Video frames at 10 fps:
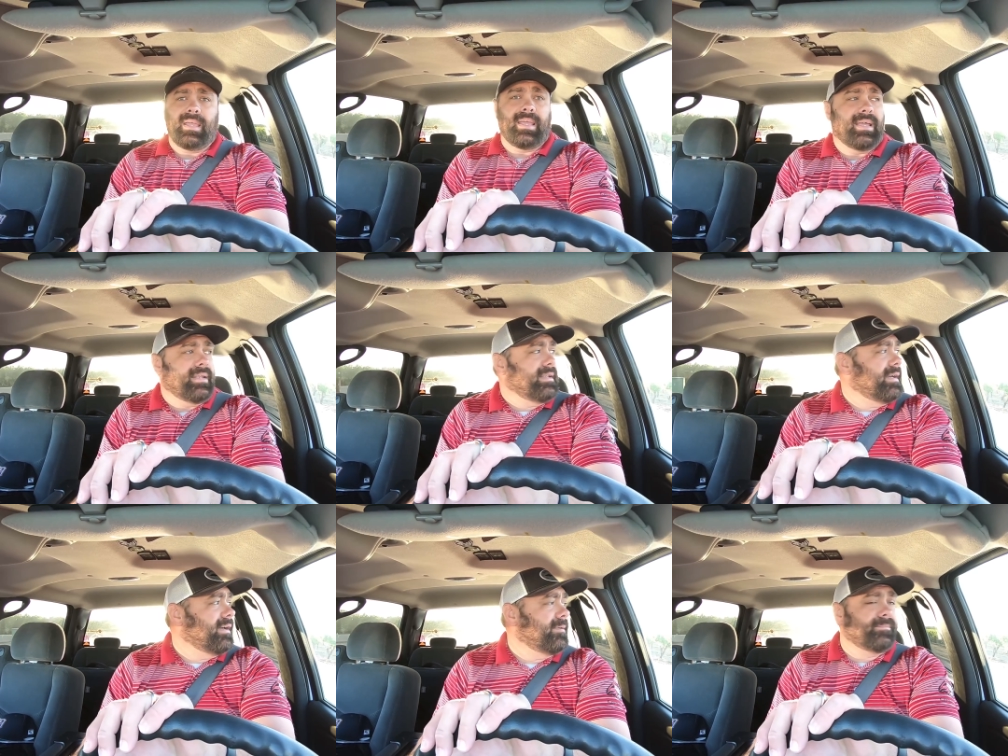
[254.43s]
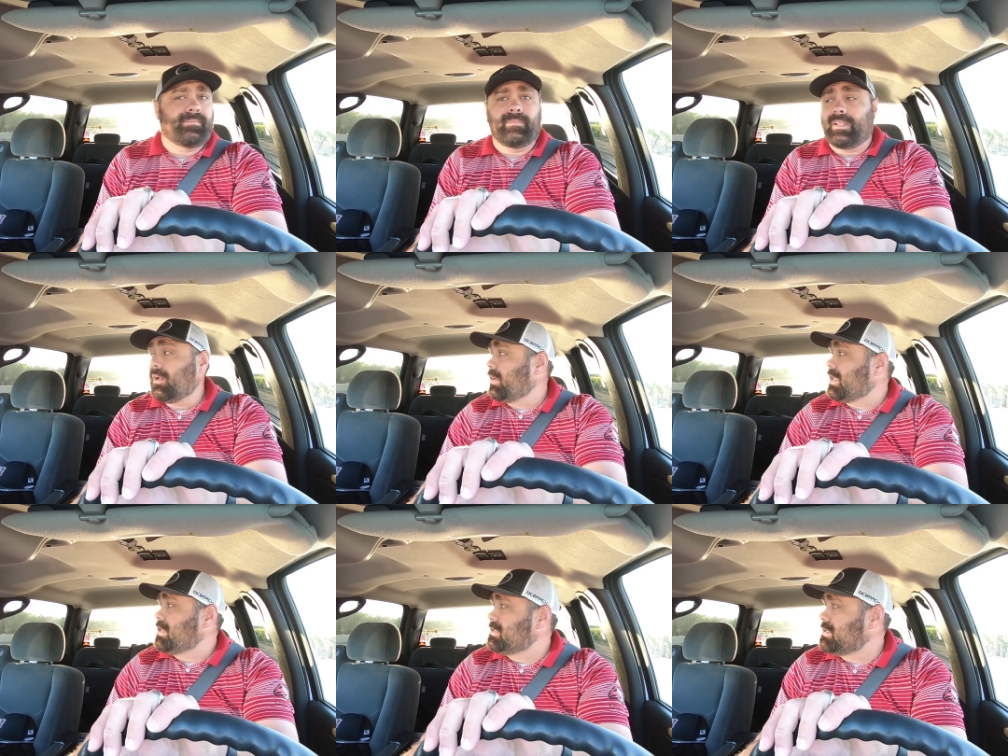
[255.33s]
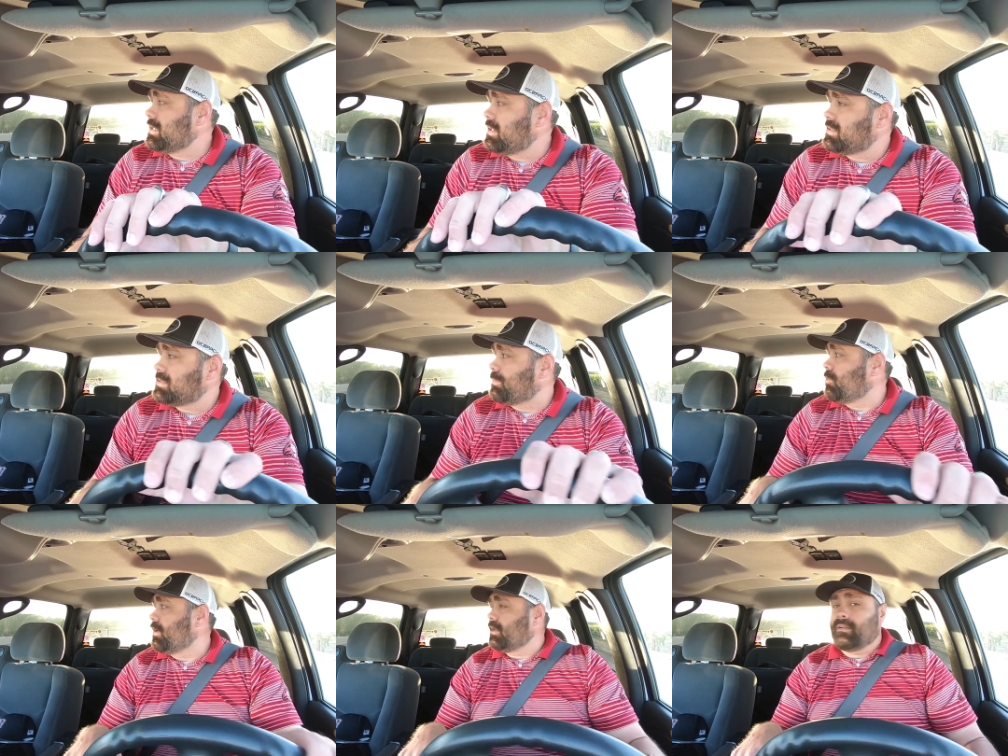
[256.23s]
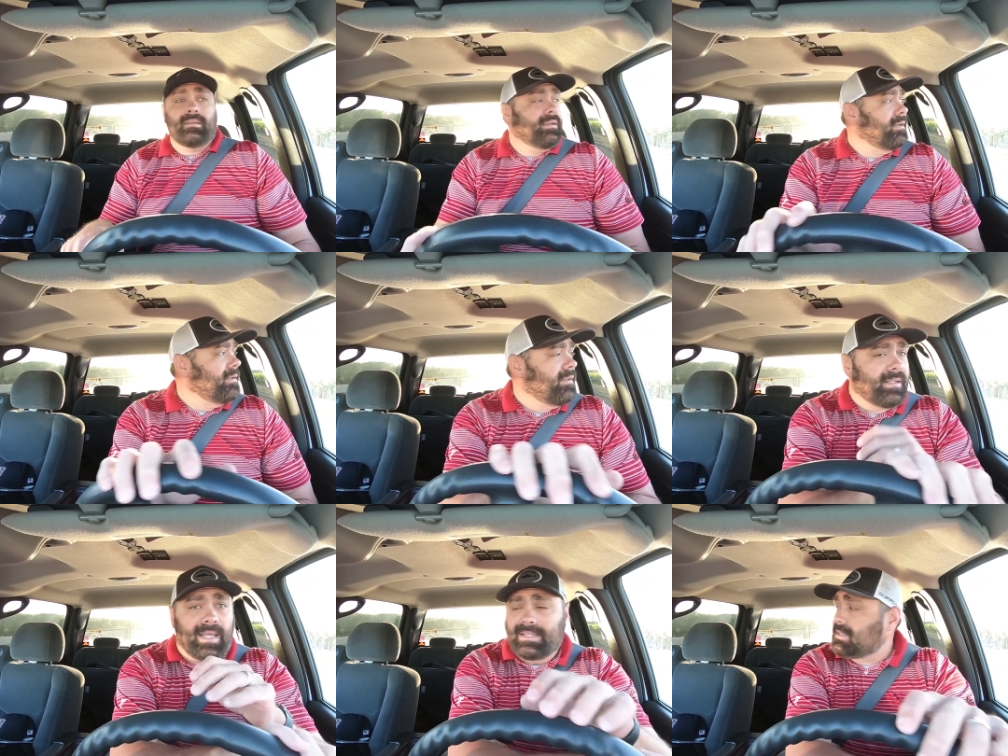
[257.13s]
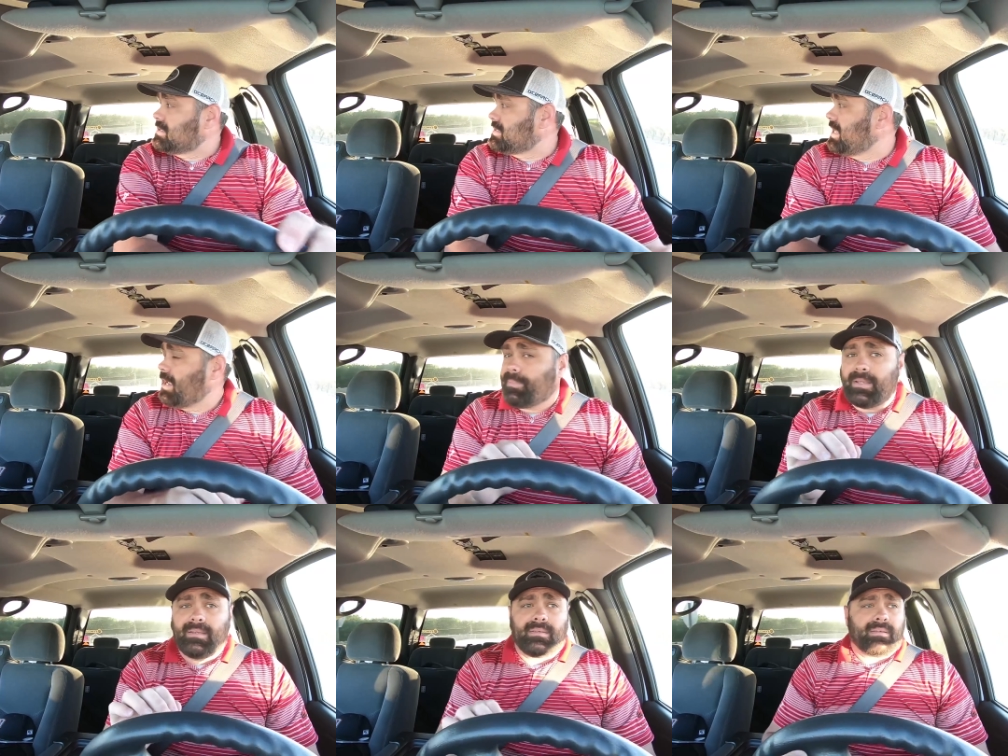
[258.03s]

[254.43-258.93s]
And, you know, again, it did not disappoint. Nice and snappy.